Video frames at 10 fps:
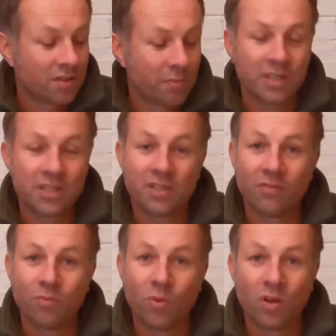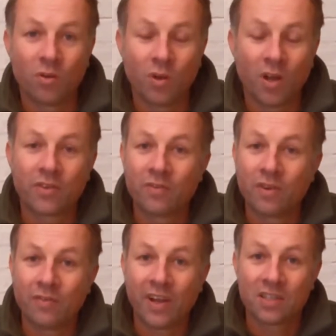pieces of wood will often
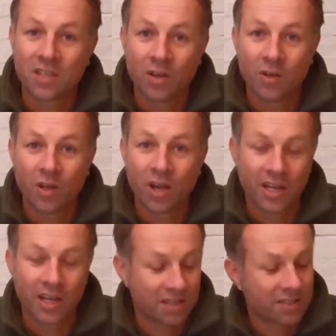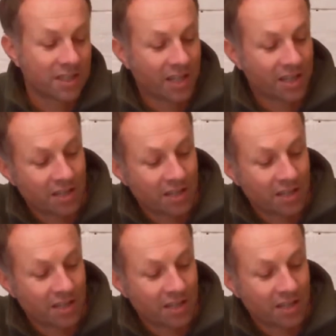reveal a toad hiding underneath.